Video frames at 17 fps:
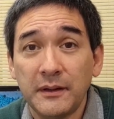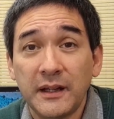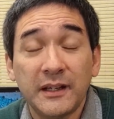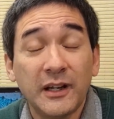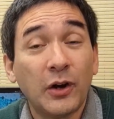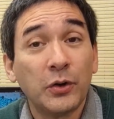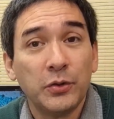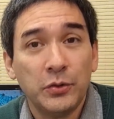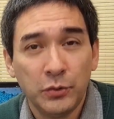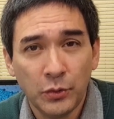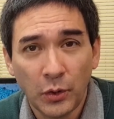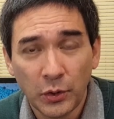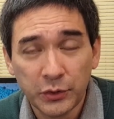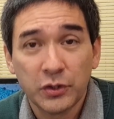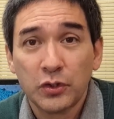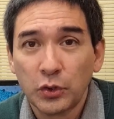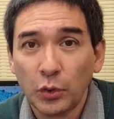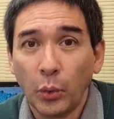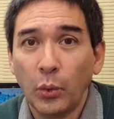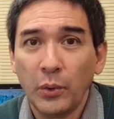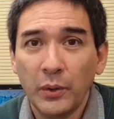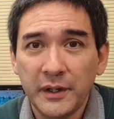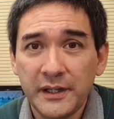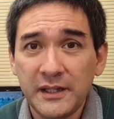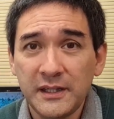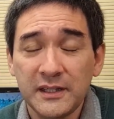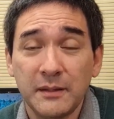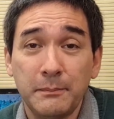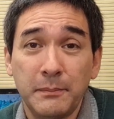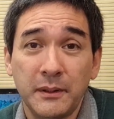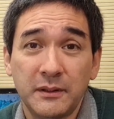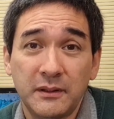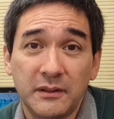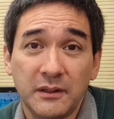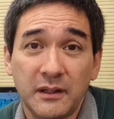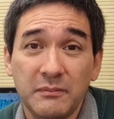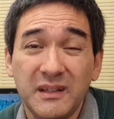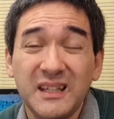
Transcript: that are not toys, but uh,